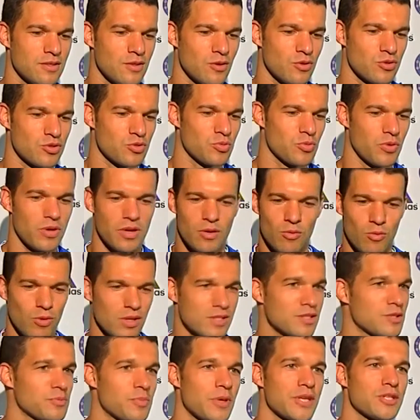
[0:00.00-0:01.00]
no
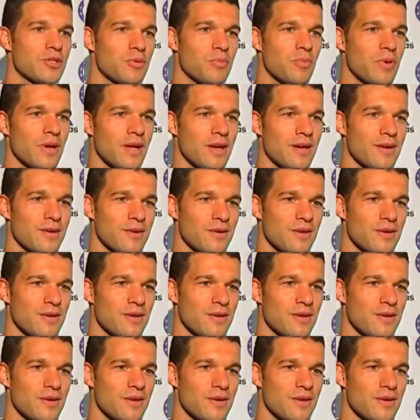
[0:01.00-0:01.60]
one special player.